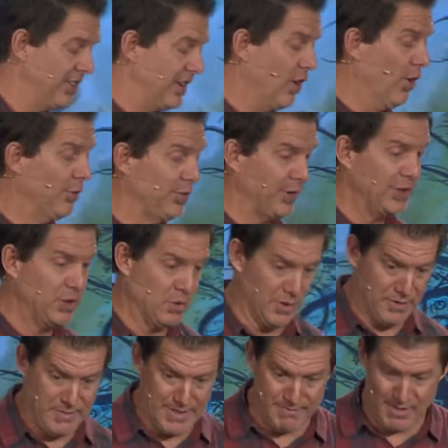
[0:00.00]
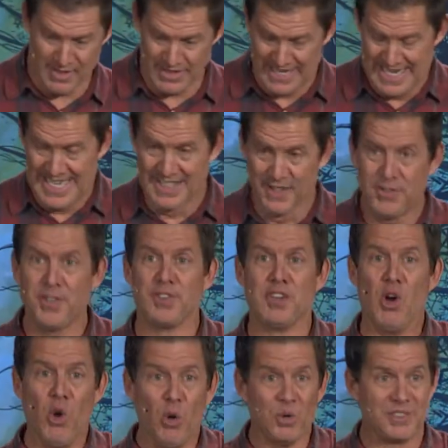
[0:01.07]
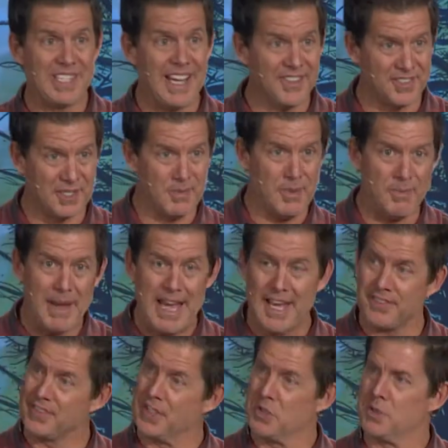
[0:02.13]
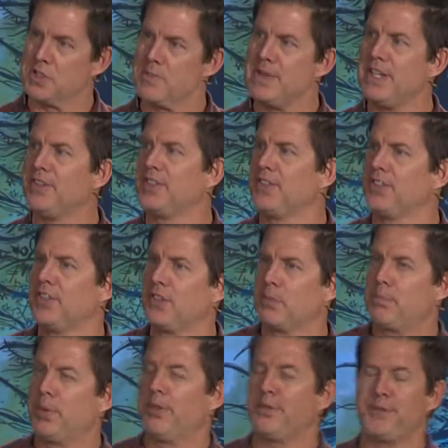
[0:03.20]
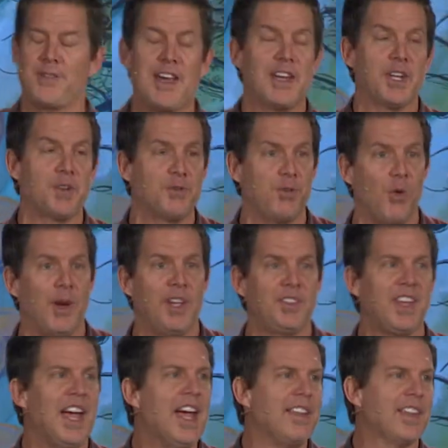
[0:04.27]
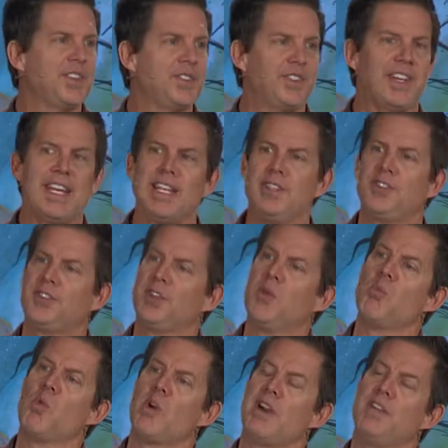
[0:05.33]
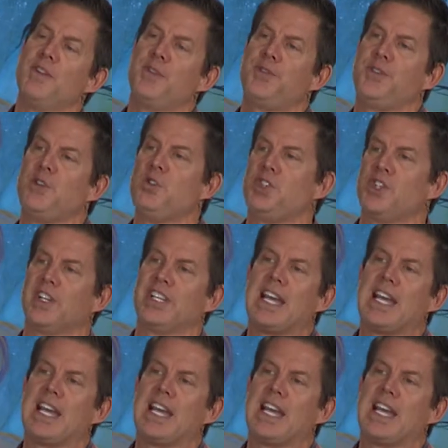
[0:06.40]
hopefully you'll remember this is an Old Testament passage, which means this is a prophetic voice that's saying somewhere in the future,